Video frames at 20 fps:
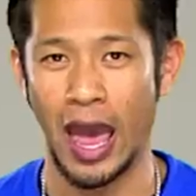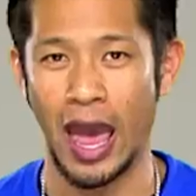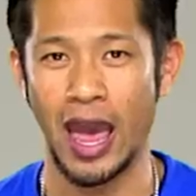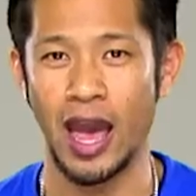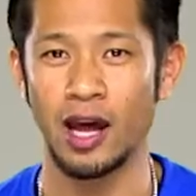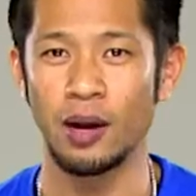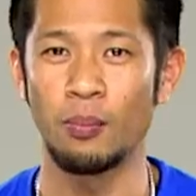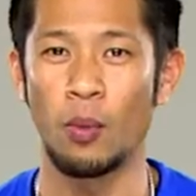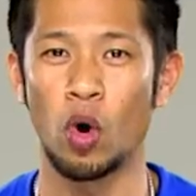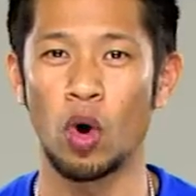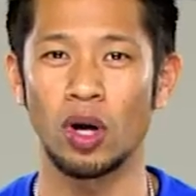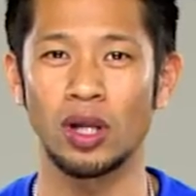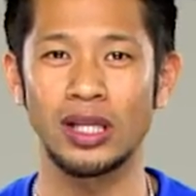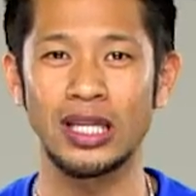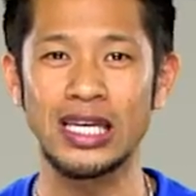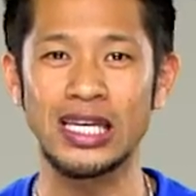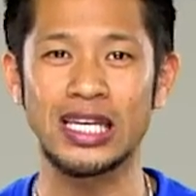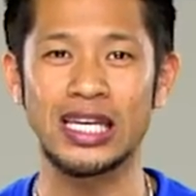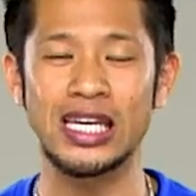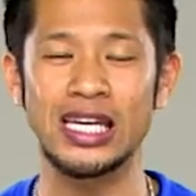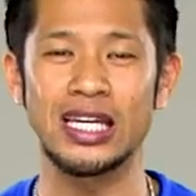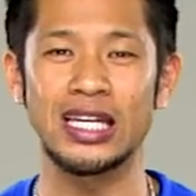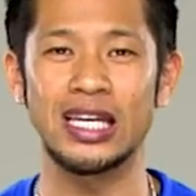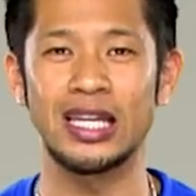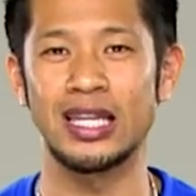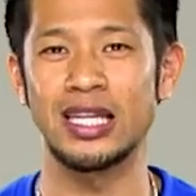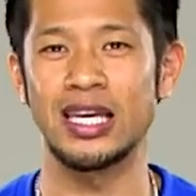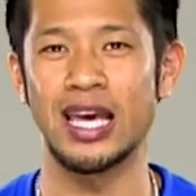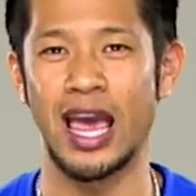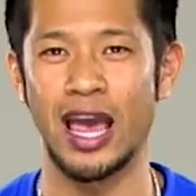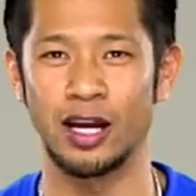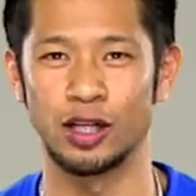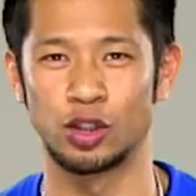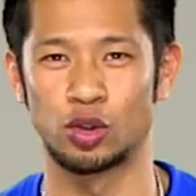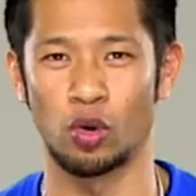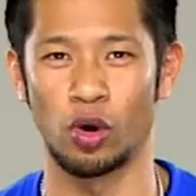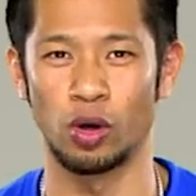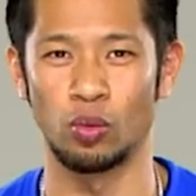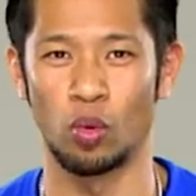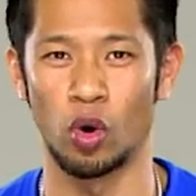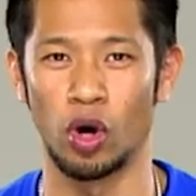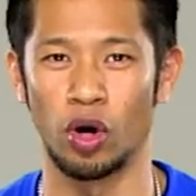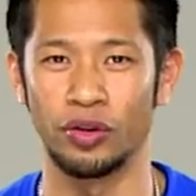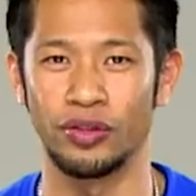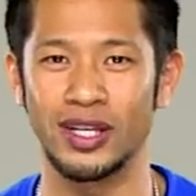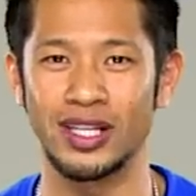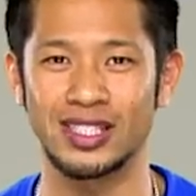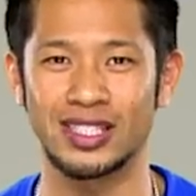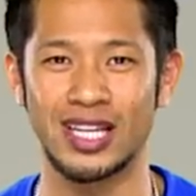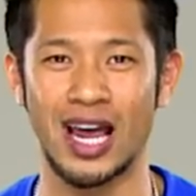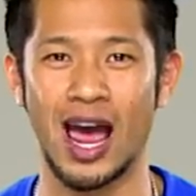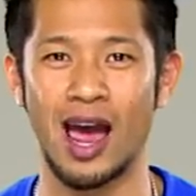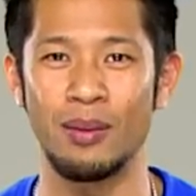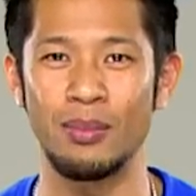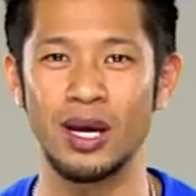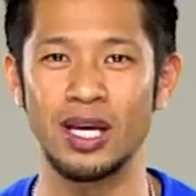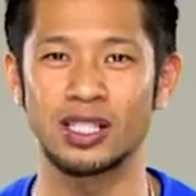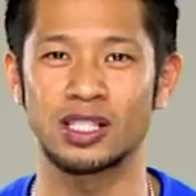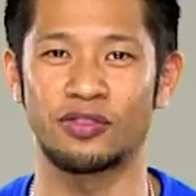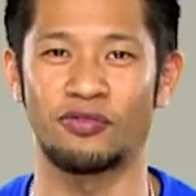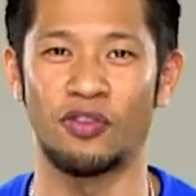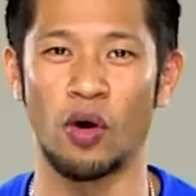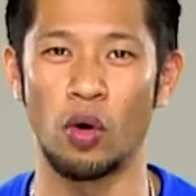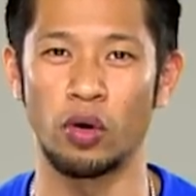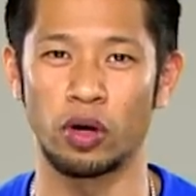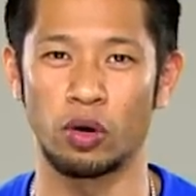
And more leaking in the Android world. This time, it's Phone